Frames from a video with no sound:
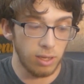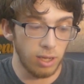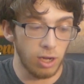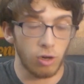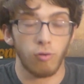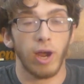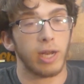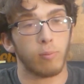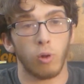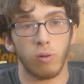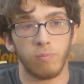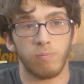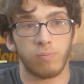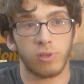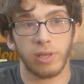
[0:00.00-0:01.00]

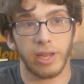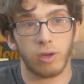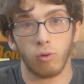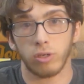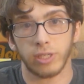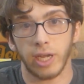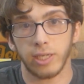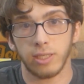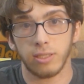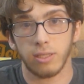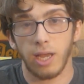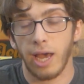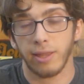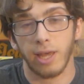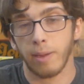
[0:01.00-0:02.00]
incredible clay court
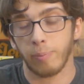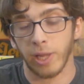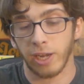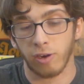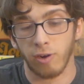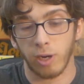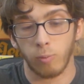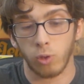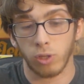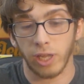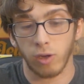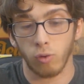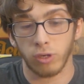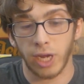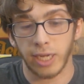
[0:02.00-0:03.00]
tennis.
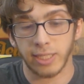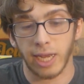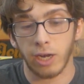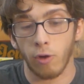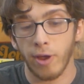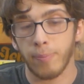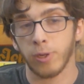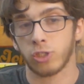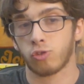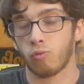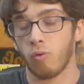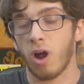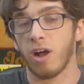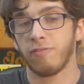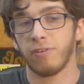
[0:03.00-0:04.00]
I know he pushed
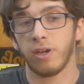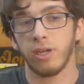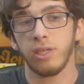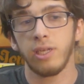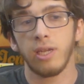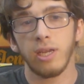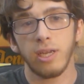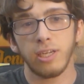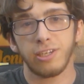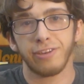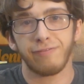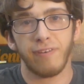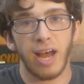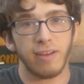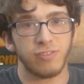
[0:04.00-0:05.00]
Rafa to
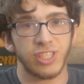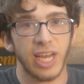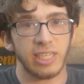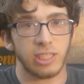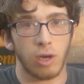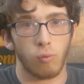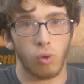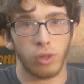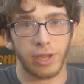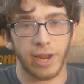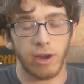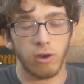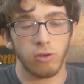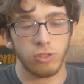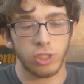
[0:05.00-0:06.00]
5 sets at Roland
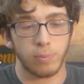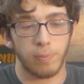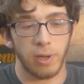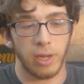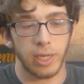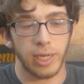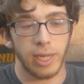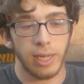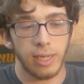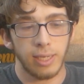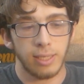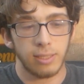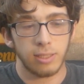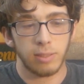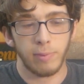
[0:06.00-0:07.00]
Garros, but
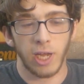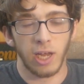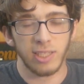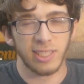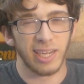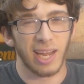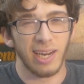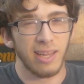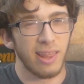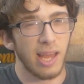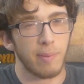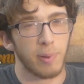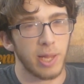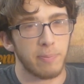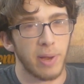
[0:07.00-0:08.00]
to be honest, I kind of
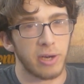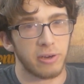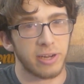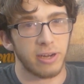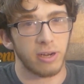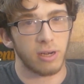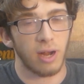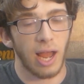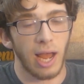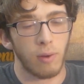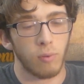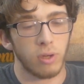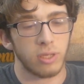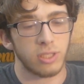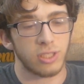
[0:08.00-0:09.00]
thought he played better here. I
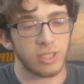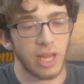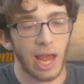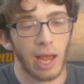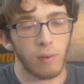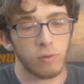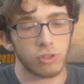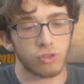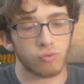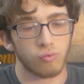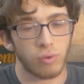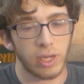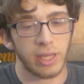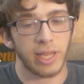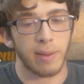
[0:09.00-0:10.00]
was
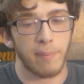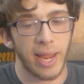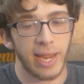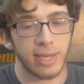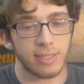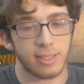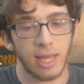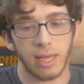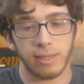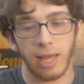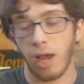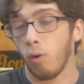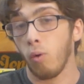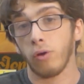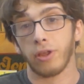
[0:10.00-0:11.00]
really amazed. That
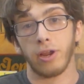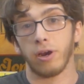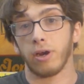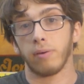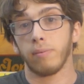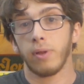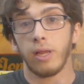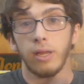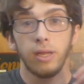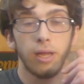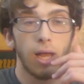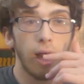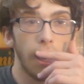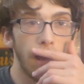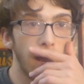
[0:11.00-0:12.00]
whole year
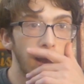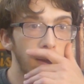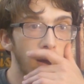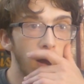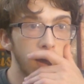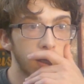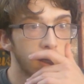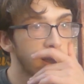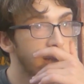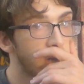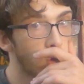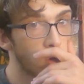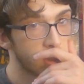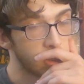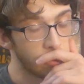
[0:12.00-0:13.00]
on clay
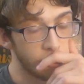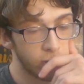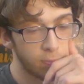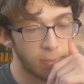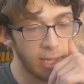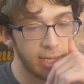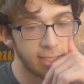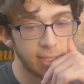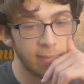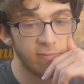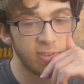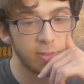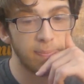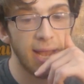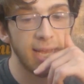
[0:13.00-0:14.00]
courts, he was playing some
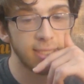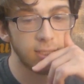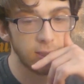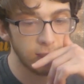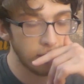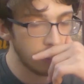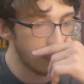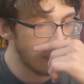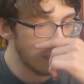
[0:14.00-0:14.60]
of his best